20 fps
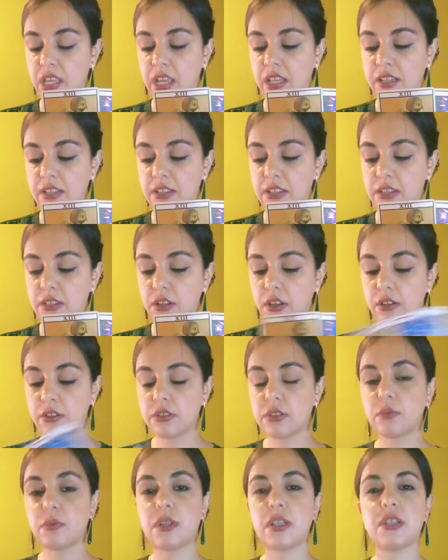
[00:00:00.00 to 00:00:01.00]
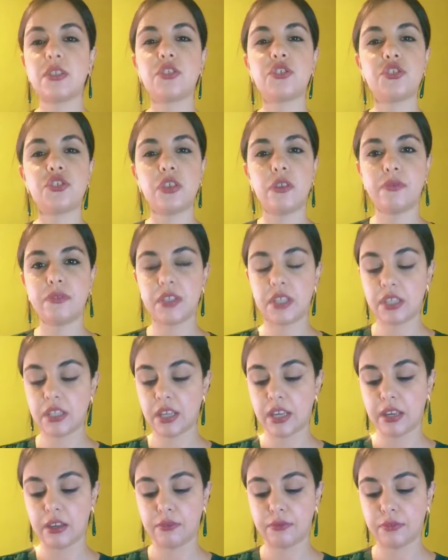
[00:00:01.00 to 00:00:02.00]
And this is also what is shifting
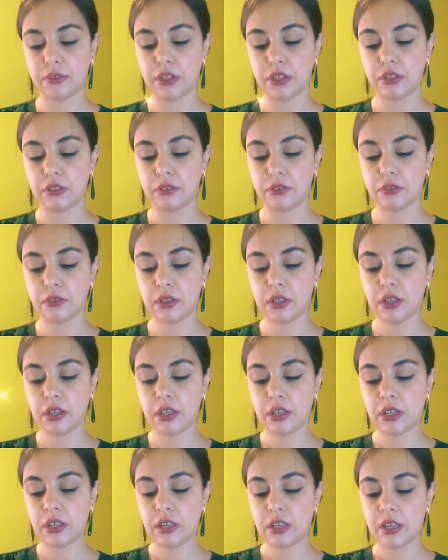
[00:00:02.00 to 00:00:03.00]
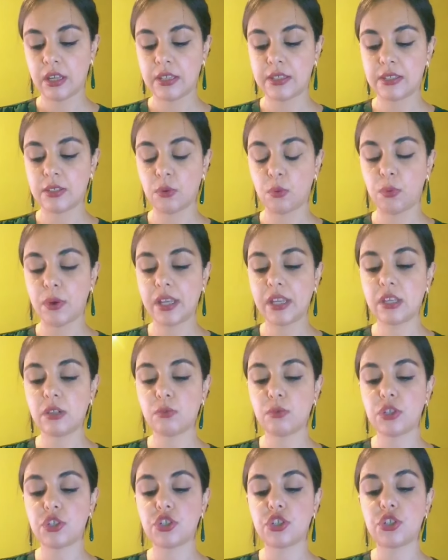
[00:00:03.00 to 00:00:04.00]
ahead for you, is the way
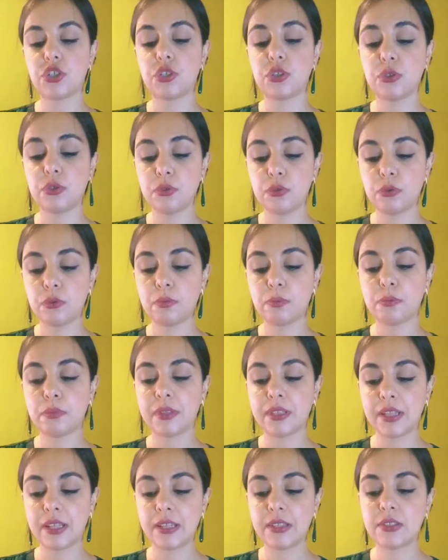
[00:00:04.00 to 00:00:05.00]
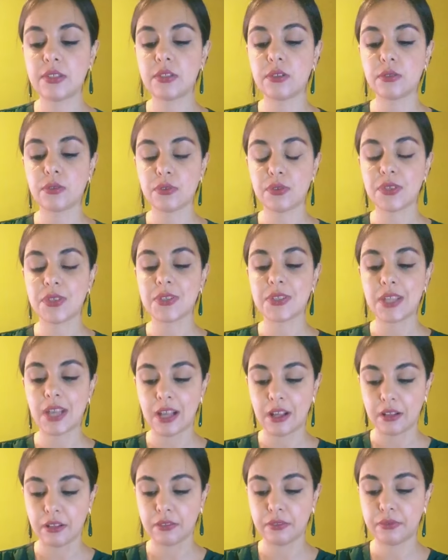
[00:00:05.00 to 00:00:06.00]
in which you place
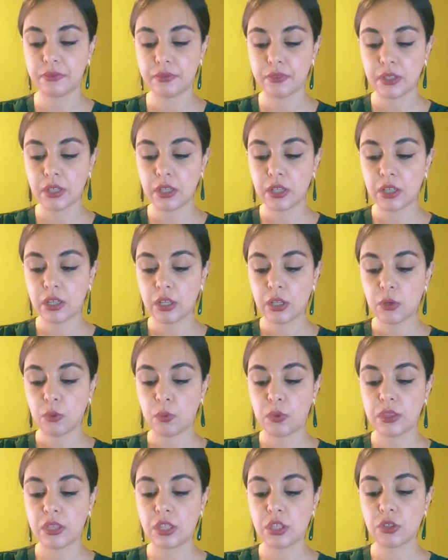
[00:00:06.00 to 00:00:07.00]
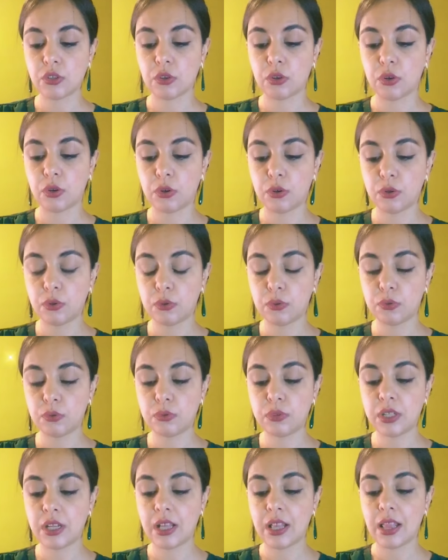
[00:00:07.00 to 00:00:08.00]
yourself within your
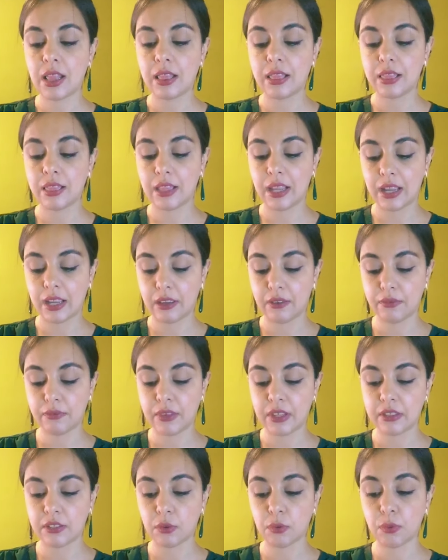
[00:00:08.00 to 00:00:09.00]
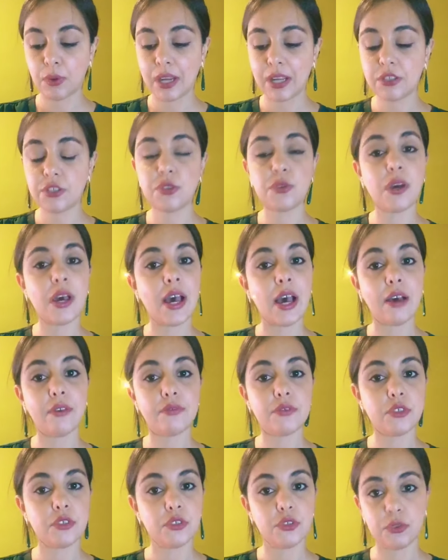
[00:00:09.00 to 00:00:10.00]
own life and the right you
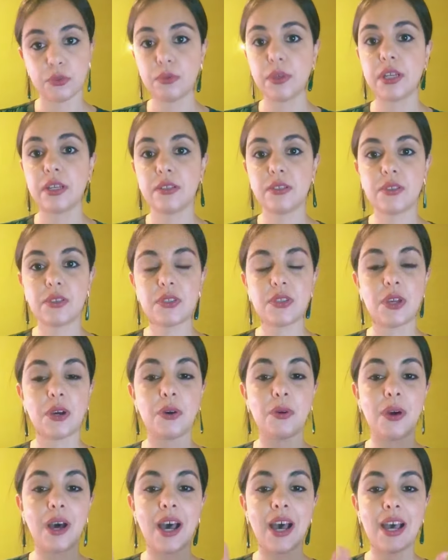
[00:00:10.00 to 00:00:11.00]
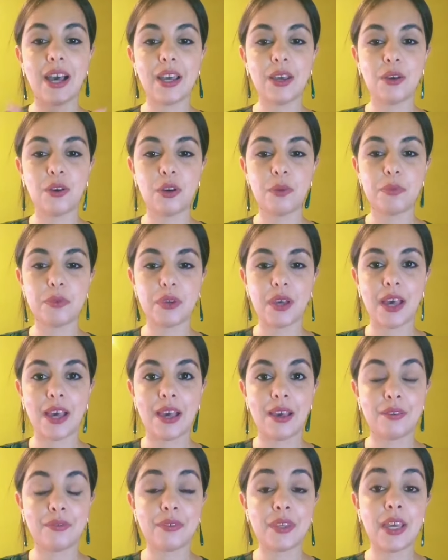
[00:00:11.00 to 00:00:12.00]
have to do it. So I hope you
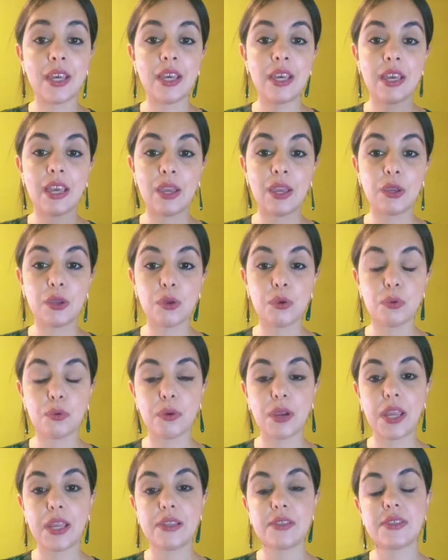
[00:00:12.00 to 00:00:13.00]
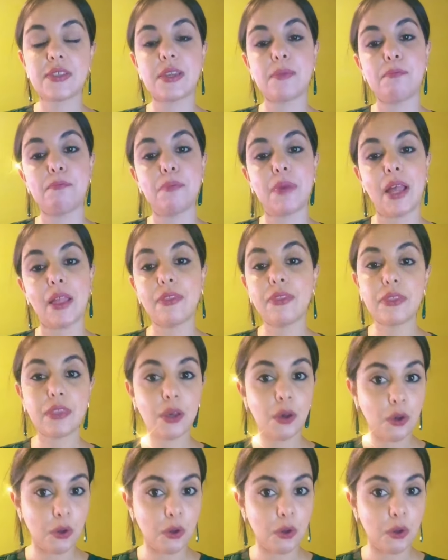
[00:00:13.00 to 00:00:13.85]
have a great month.